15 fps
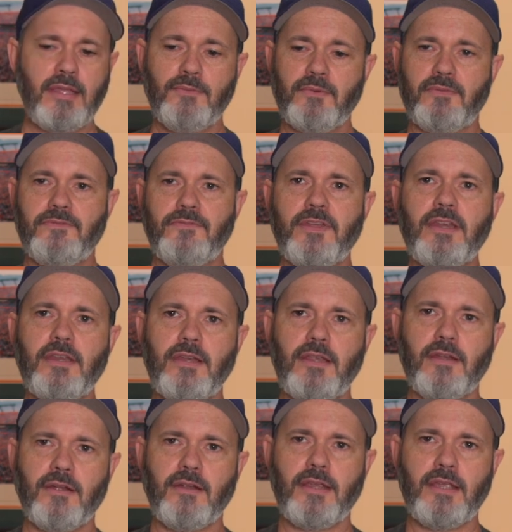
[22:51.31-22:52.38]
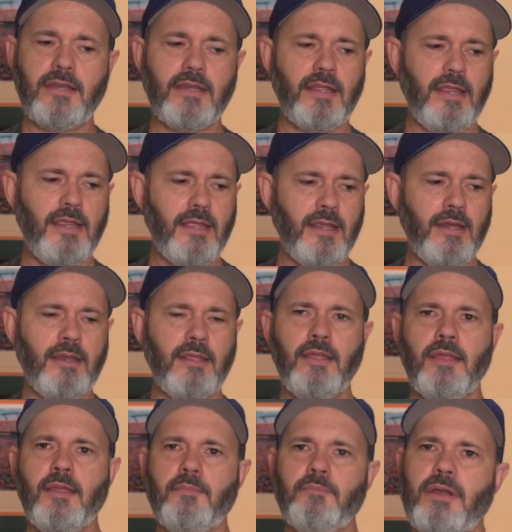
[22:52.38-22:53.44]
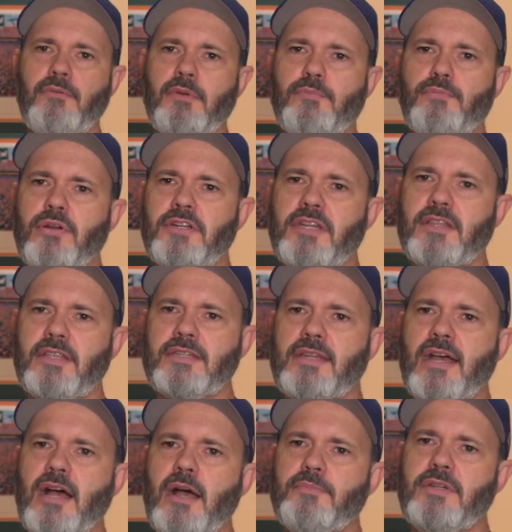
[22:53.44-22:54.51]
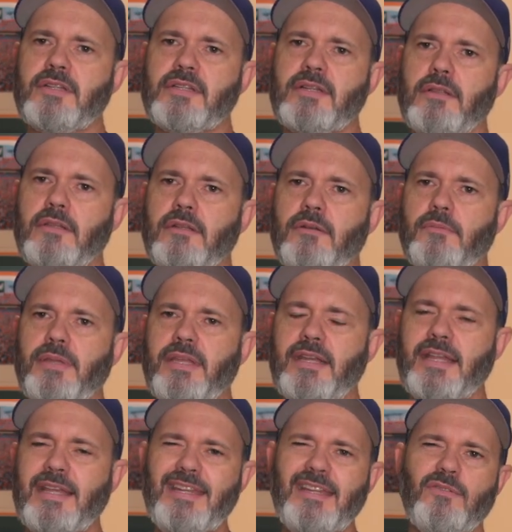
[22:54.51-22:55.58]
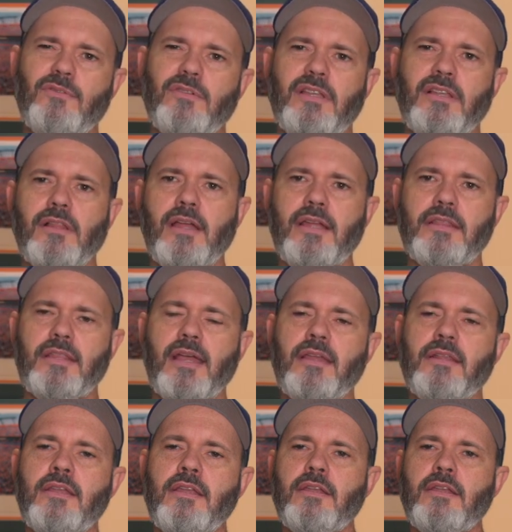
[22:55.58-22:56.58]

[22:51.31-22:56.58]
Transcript: would fit in here end to end, but it would push at this top just a little bit, and I didn't really like that.